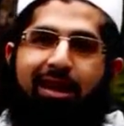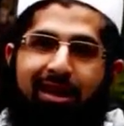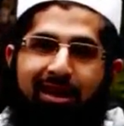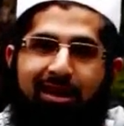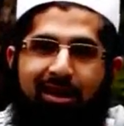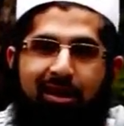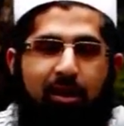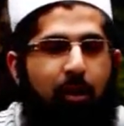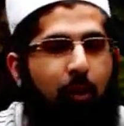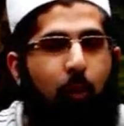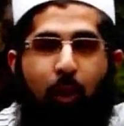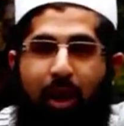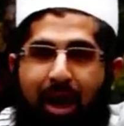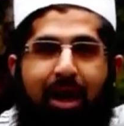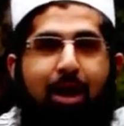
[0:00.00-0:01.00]
Yeah?
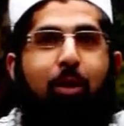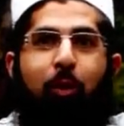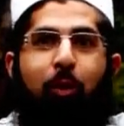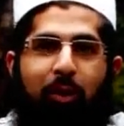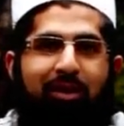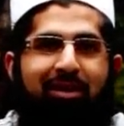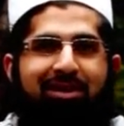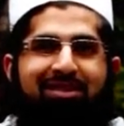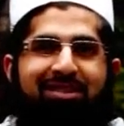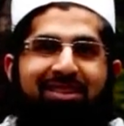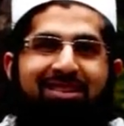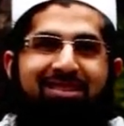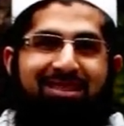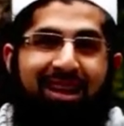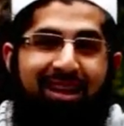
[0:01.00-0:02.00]
Wow,
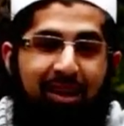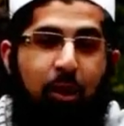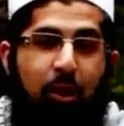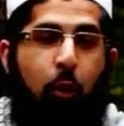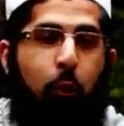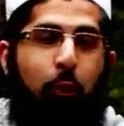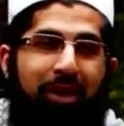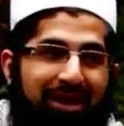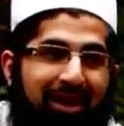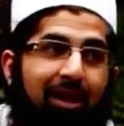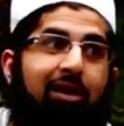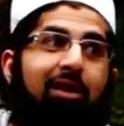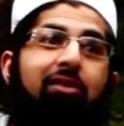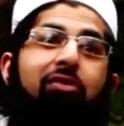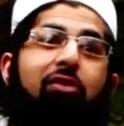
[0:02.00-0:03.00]
do you understand? We
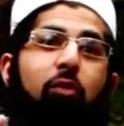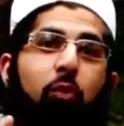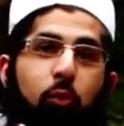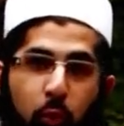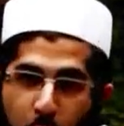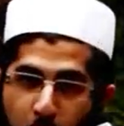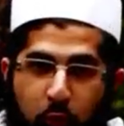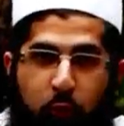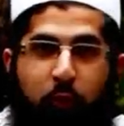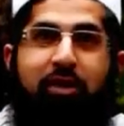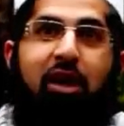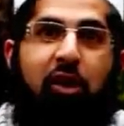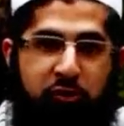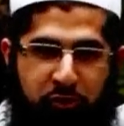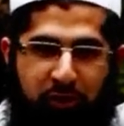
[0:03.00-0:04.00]
can't even walk
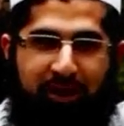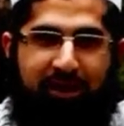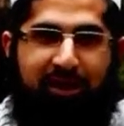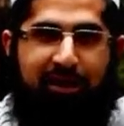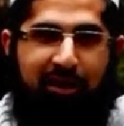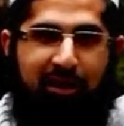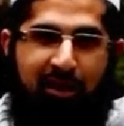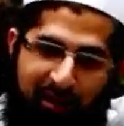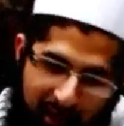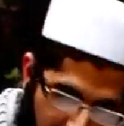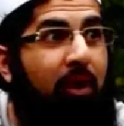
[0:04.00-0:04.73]
without training.